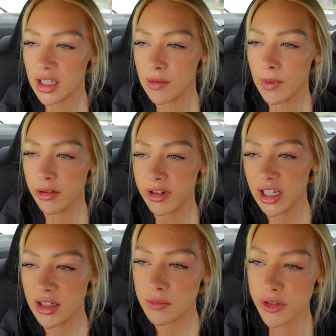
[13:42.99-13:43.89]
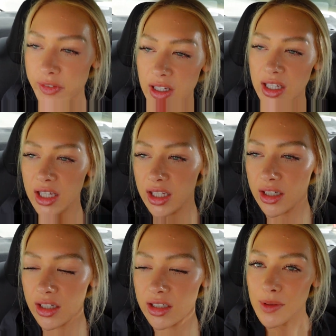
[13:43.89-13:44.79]
I'm all ready to move
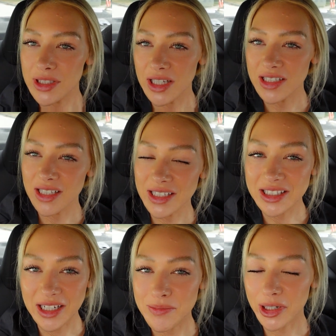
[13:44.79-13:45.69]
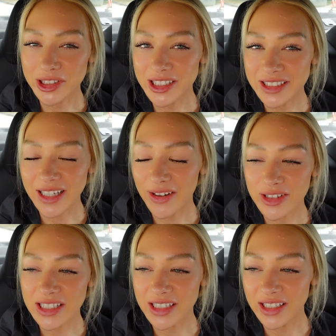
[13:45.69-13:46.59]
in. I'm excited to see it in person because I haven't
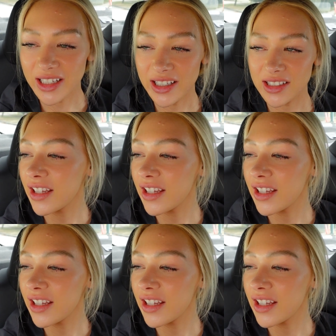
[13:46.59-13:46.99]
seen it yet.